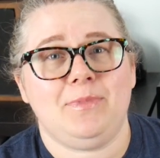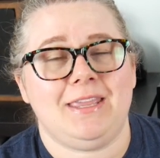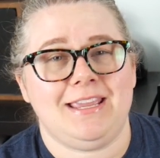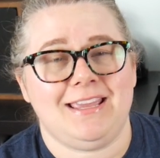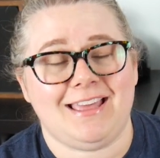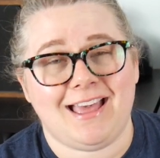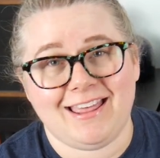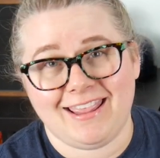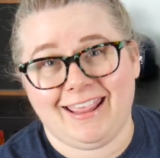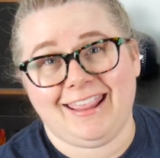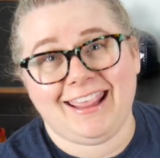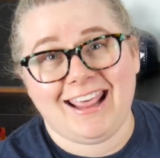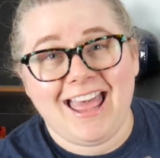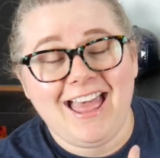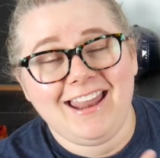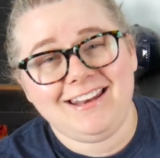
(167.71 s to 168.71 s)
Like,
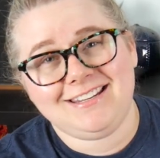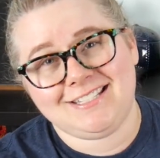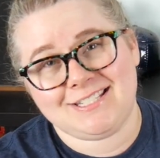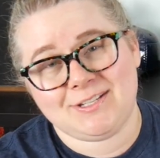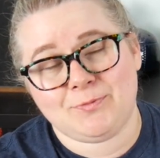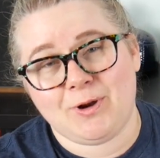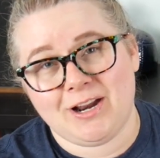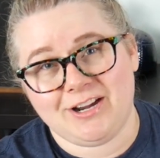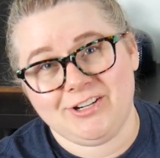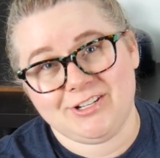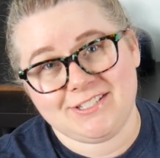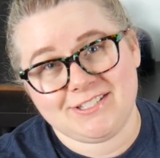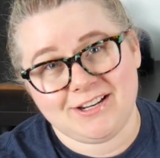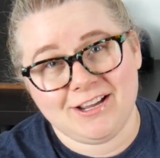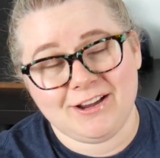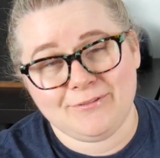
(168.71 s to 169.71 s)
that is what I
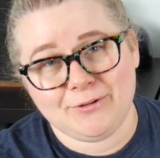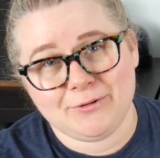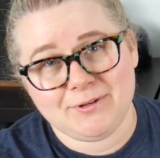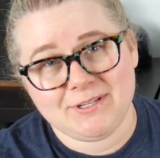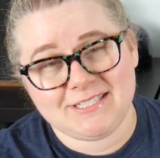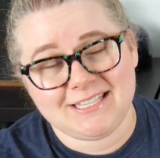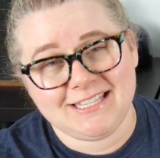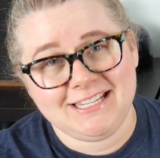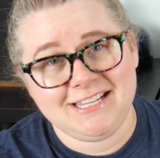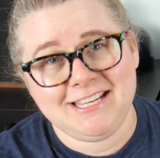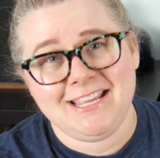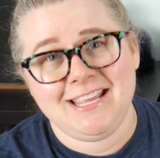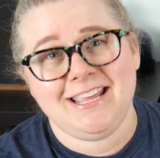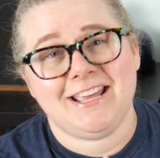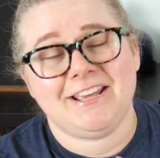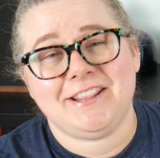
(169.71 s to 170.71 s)
just uncovered recently,
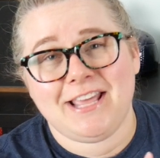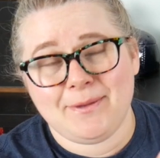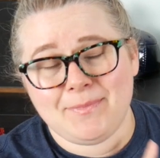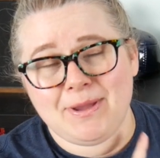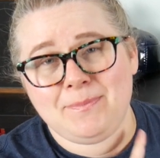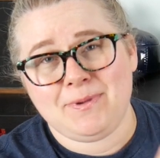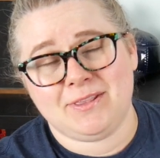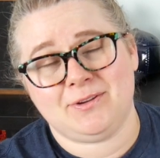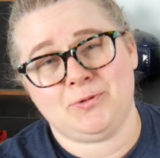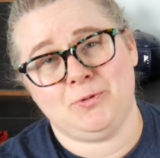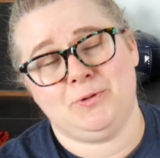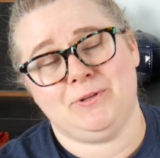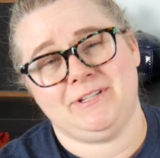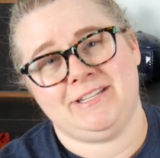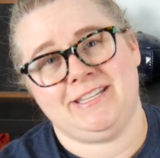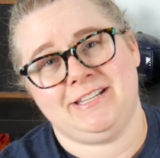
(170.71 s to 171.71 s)
and that might be the
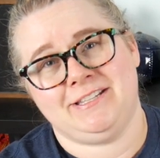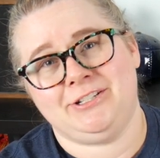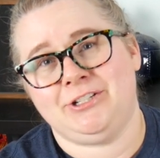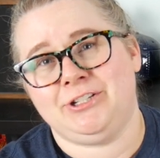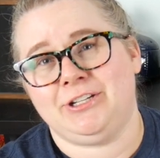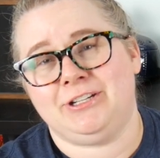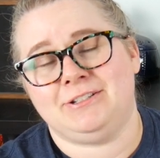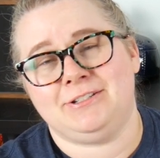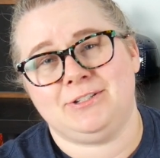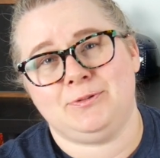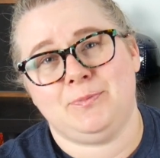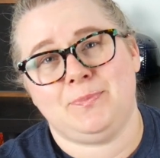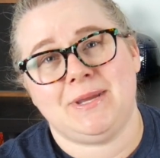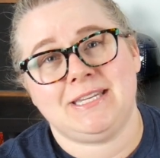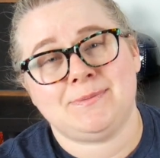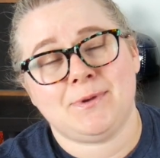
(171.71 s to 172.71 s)
coolest thing that she can do
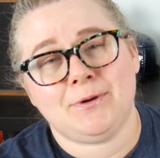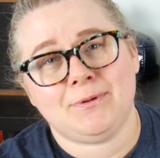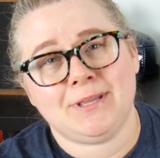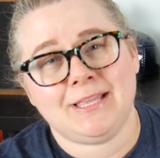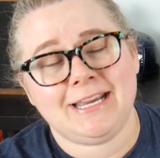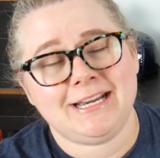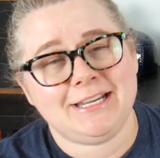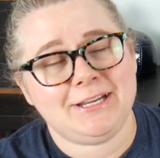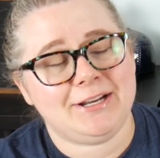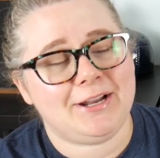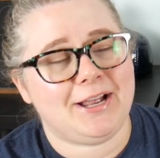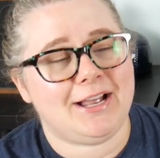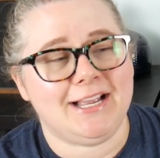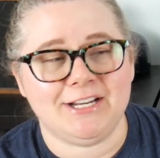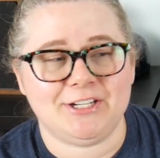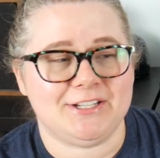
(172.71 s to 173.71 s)
baseball related.
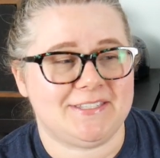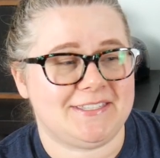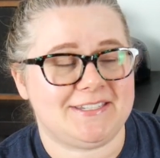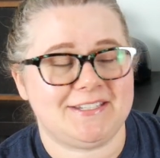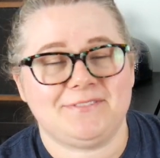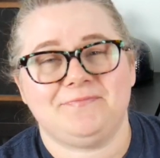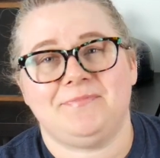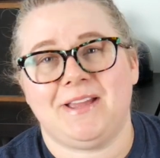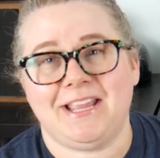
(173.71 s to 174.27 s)
I just...